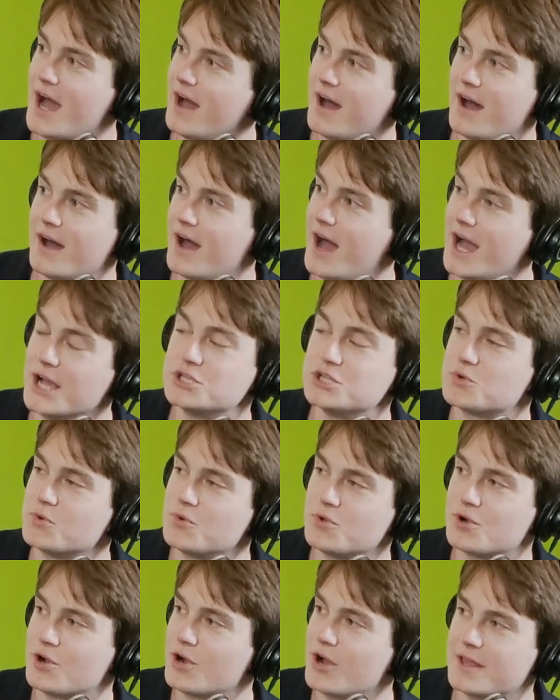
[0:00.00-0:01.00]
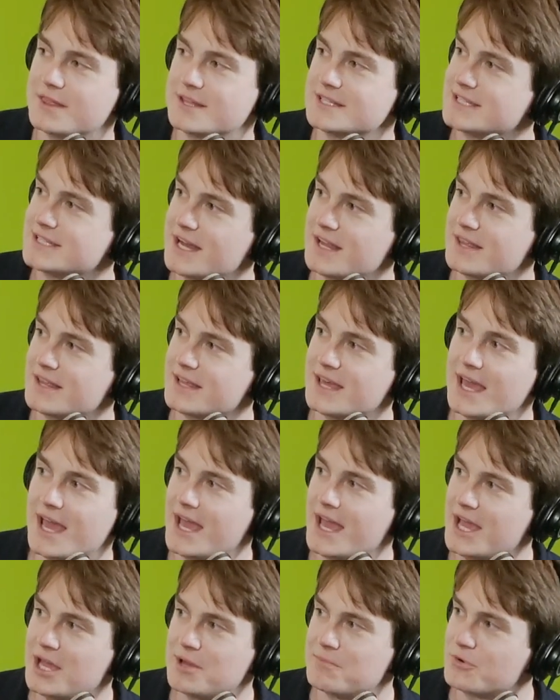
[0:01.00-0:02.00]
a high schooler at the side of the
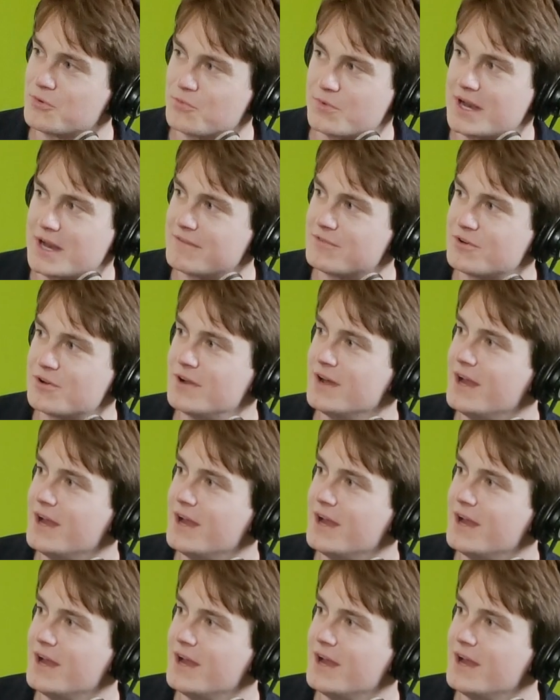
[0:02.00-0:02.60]
game or whatever.